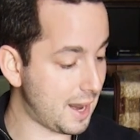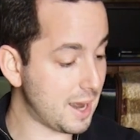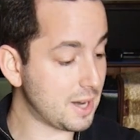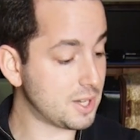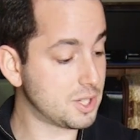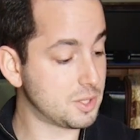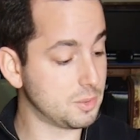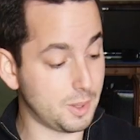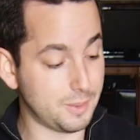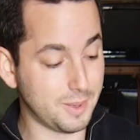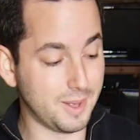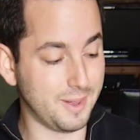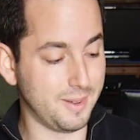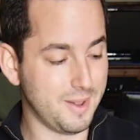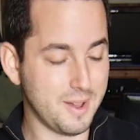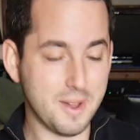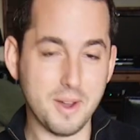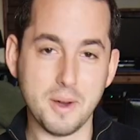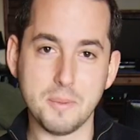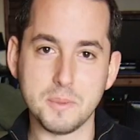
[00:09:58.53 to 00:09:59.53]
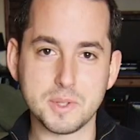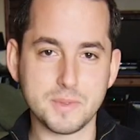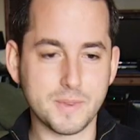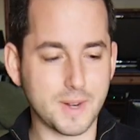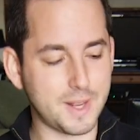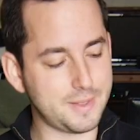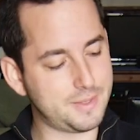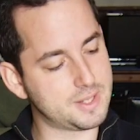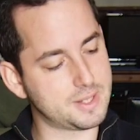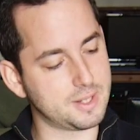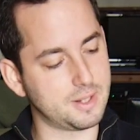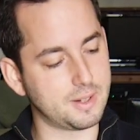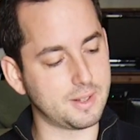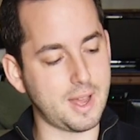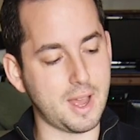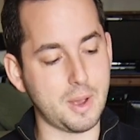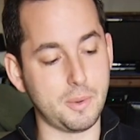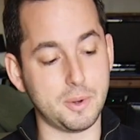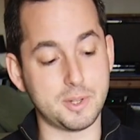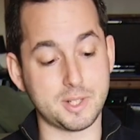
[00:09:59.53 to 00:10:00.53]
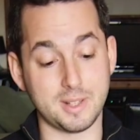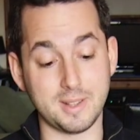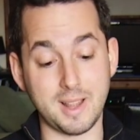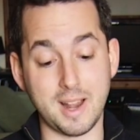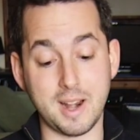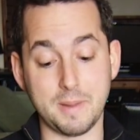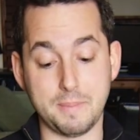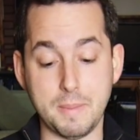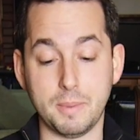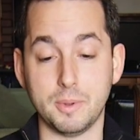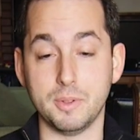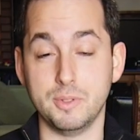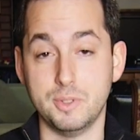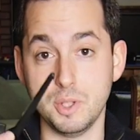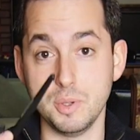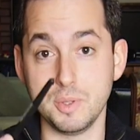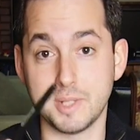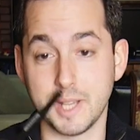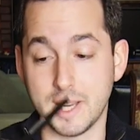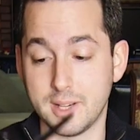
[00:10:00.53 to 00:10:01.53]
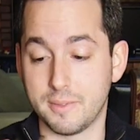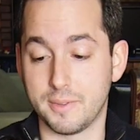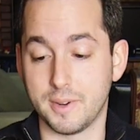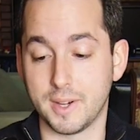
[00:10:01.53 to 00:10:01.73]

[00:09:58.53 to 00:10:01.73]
Actually, well, almost forgot this little guy, which a lot of people do tend to